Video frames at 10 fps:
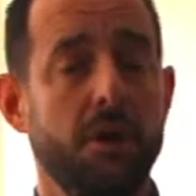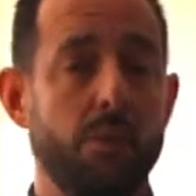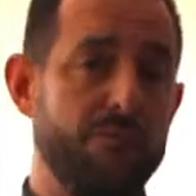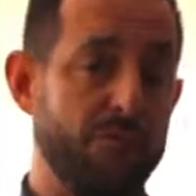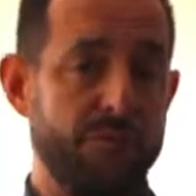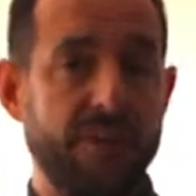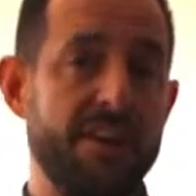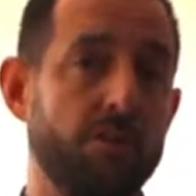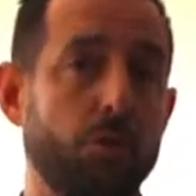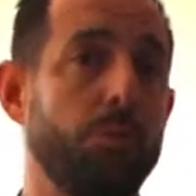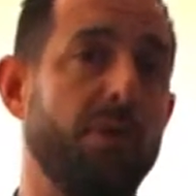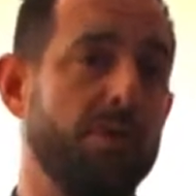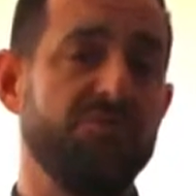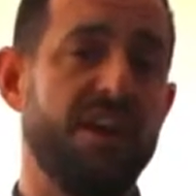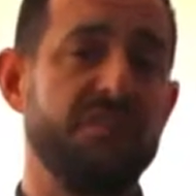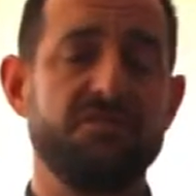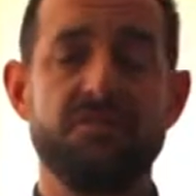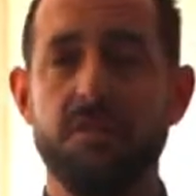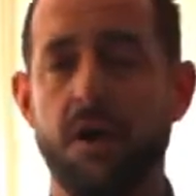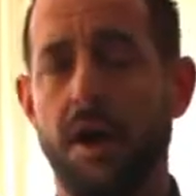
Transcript: Went through the legal process